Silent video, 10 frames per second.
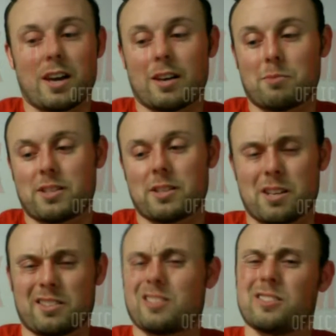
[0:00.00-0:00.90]
but at the same
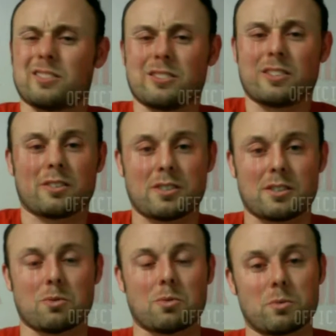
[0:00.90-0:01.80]
time, oh, okay, that's
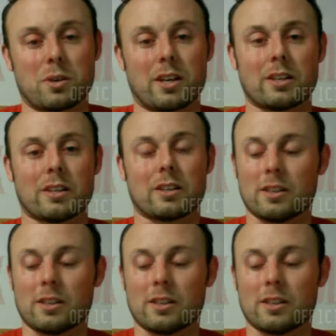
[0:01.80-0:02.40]
just a weird way to end it.